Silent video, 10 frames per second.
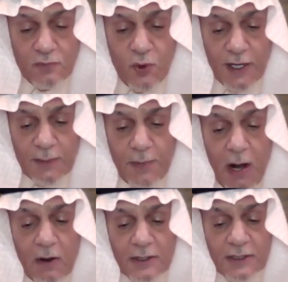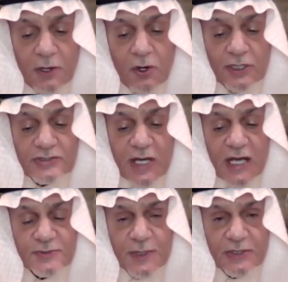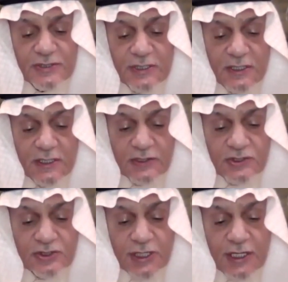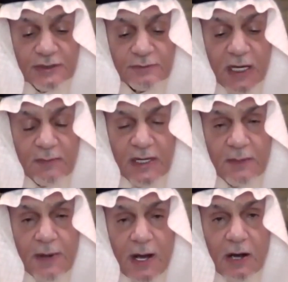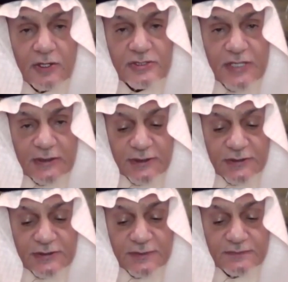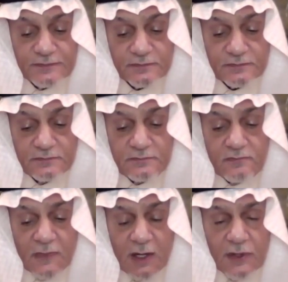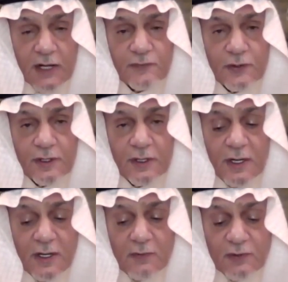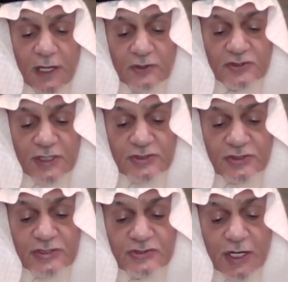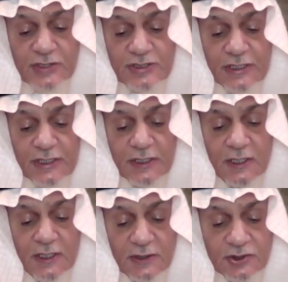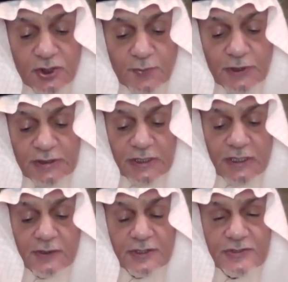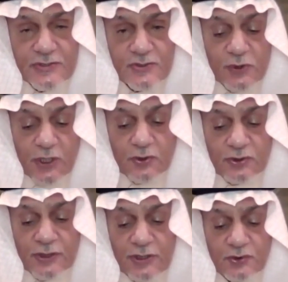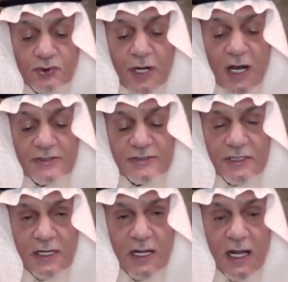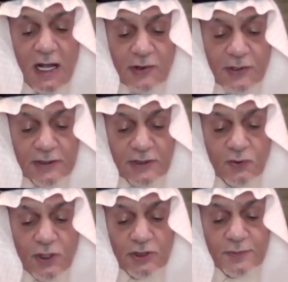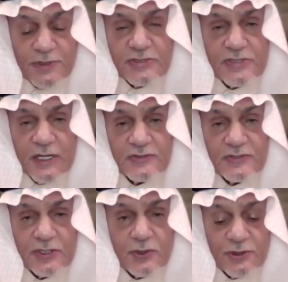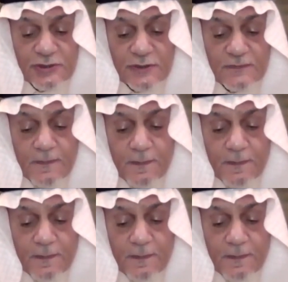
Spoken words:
where power in all its aspects is shared by many power centers. Therefore, without such restructuring, geopolitical risks will continue to rise and threaten world peace and security.